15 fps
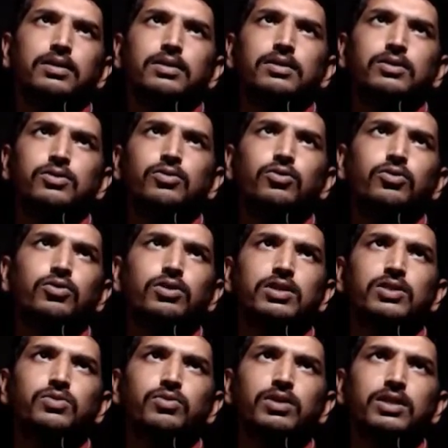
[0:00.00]
So
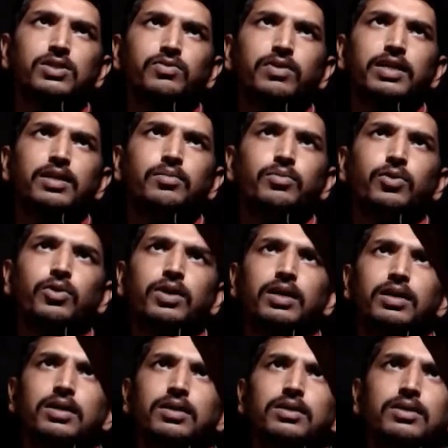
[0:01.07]
this word is very
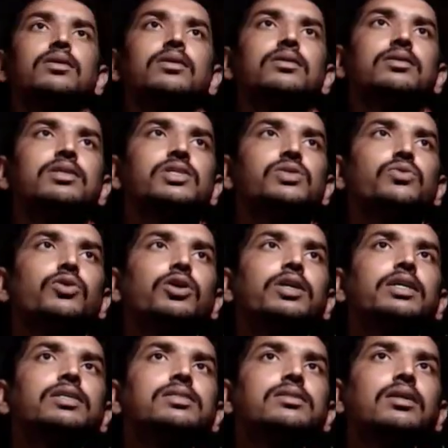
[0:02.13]
important. This word
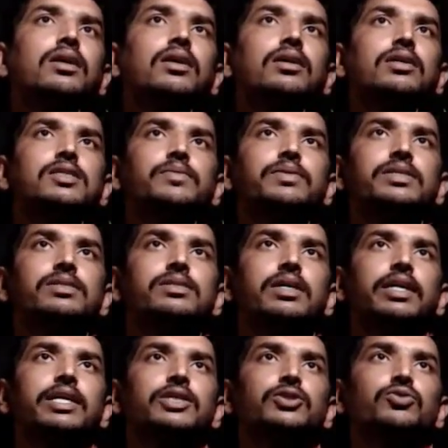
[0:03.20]
is hospice,
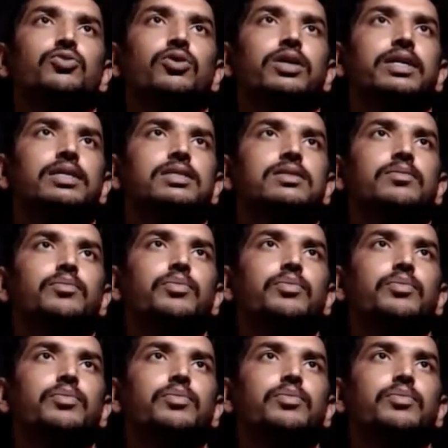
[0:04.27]
Hospice.